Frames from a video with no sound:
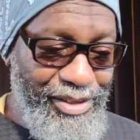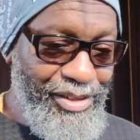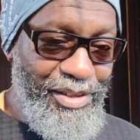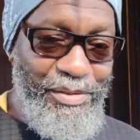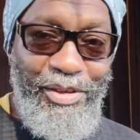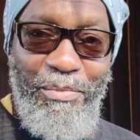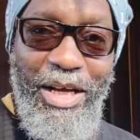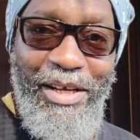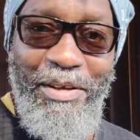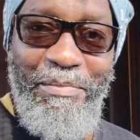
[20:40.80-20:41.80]
So, so
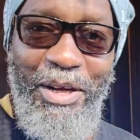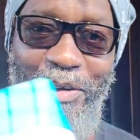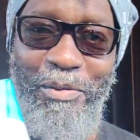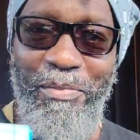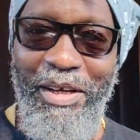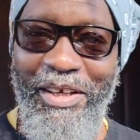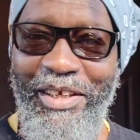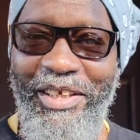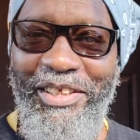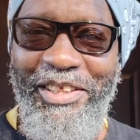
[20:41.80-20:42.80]
my my oh my
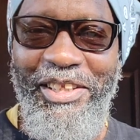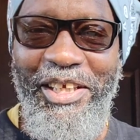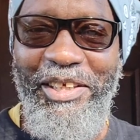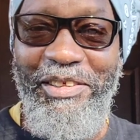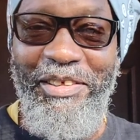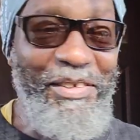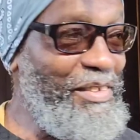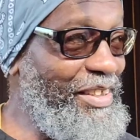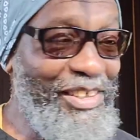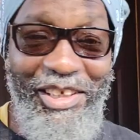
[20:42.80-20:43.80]
is the thing is
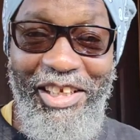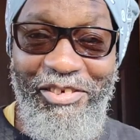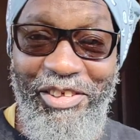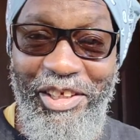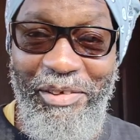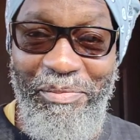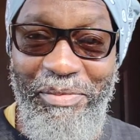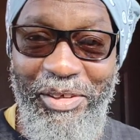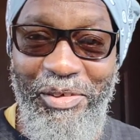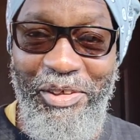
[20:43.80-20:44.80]
it's interesting
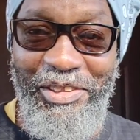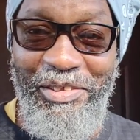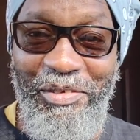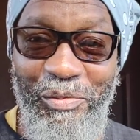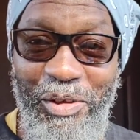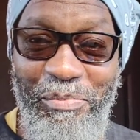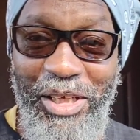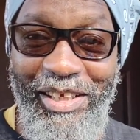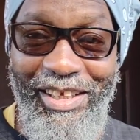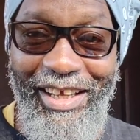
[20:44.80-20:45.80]
because with
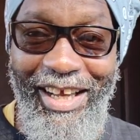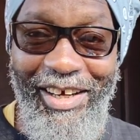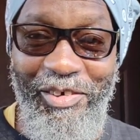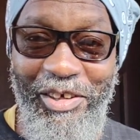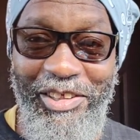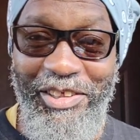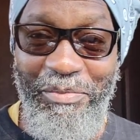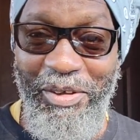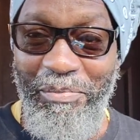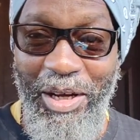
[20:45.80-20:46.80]
me, I don't know,
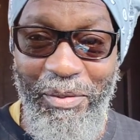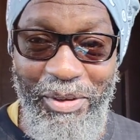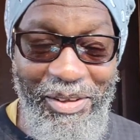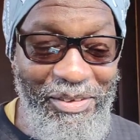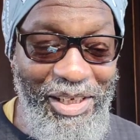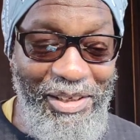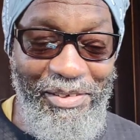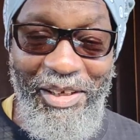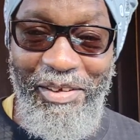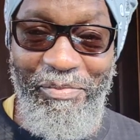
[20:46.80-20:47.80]
something about me. Like
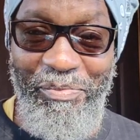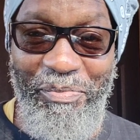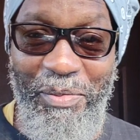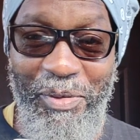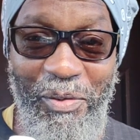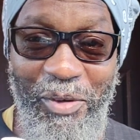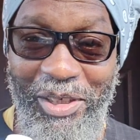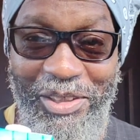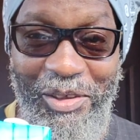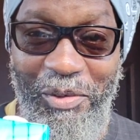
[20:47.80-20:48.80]
um, people don't want
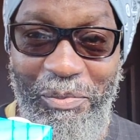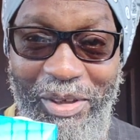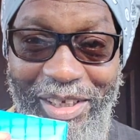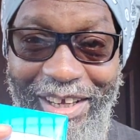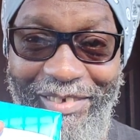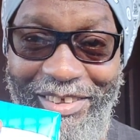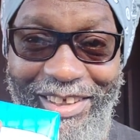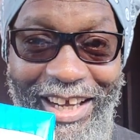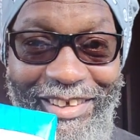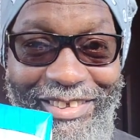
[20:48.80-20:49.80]
to deal with me.
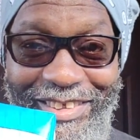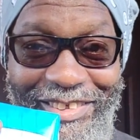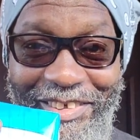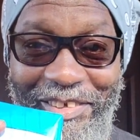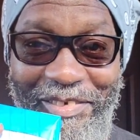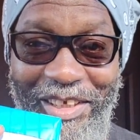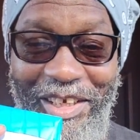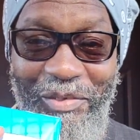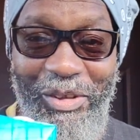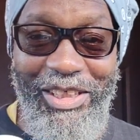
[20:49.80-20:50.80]
I, I, you know,
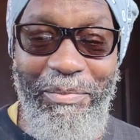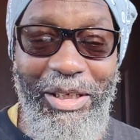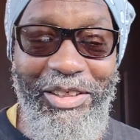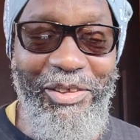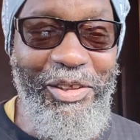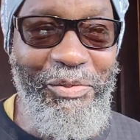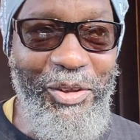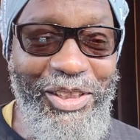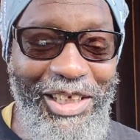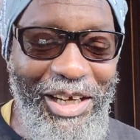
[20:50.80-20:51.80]
one time I did this
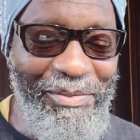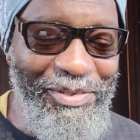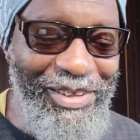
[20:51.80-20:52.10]
workshop,